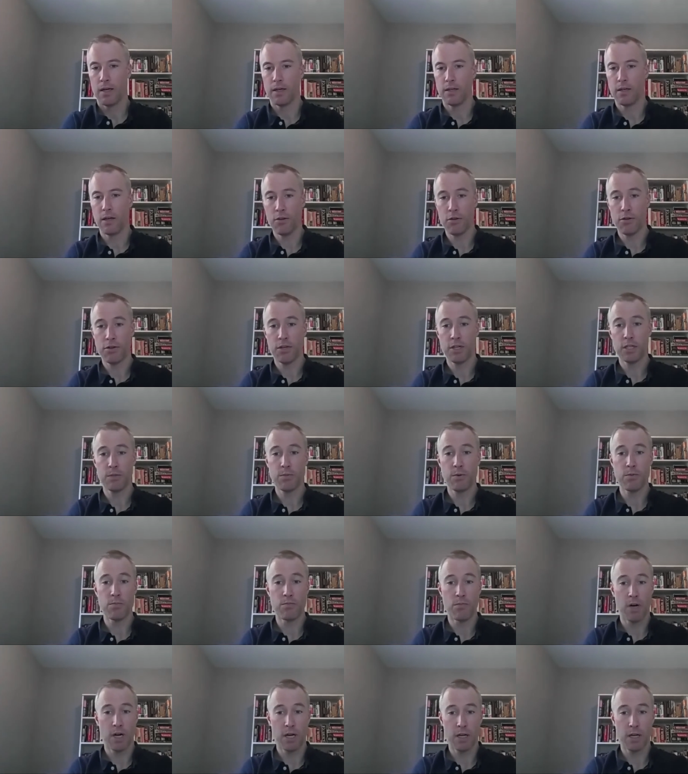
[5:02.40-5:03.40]
Another thing to be
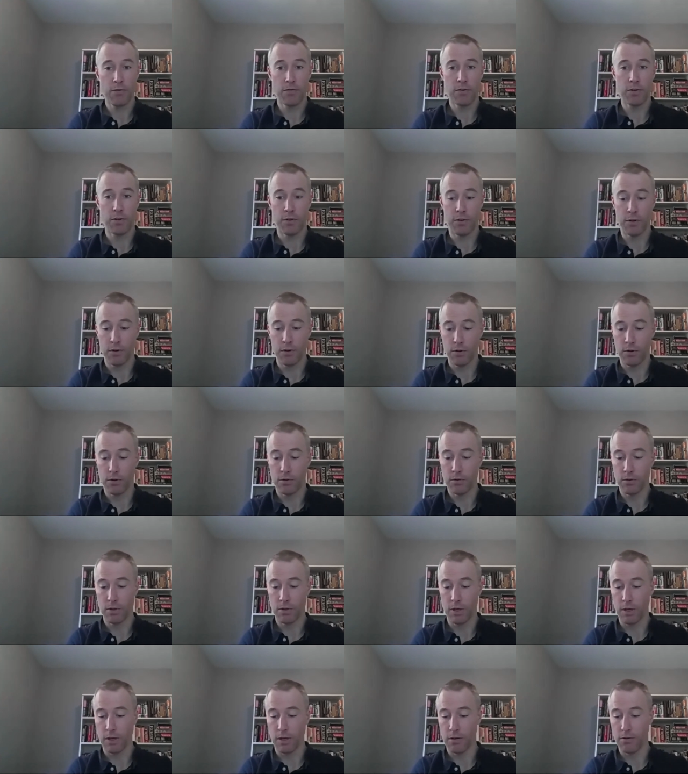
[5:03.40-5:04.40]
mindful, though,
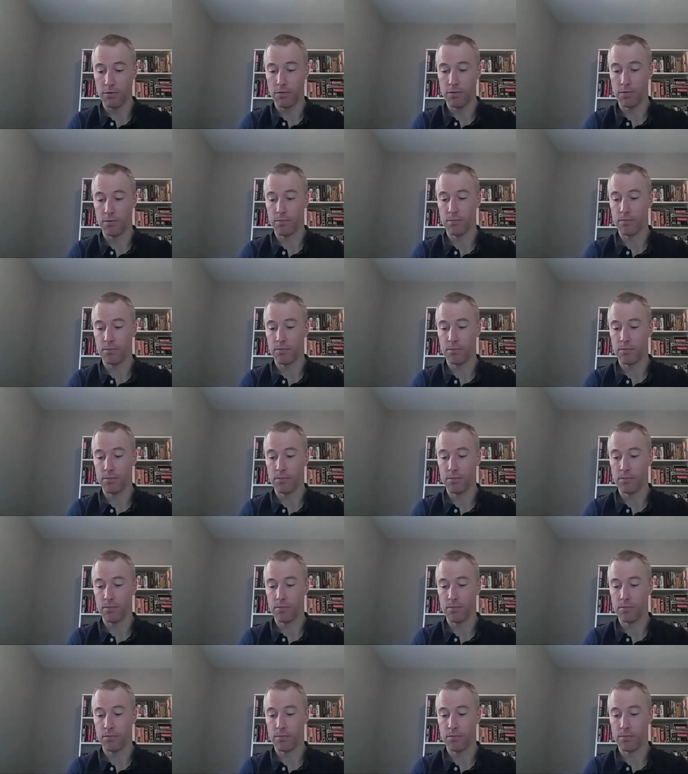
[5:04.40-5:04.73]
of